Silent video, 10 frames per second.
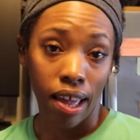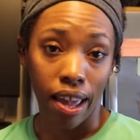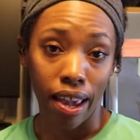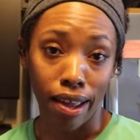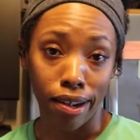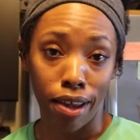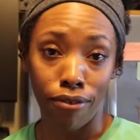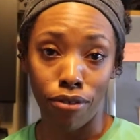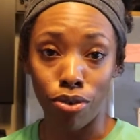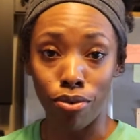and
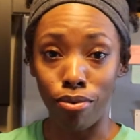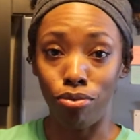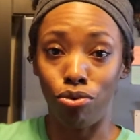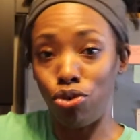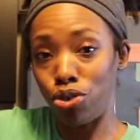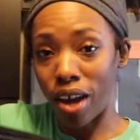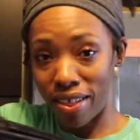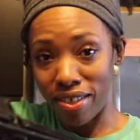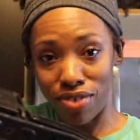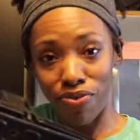if you try these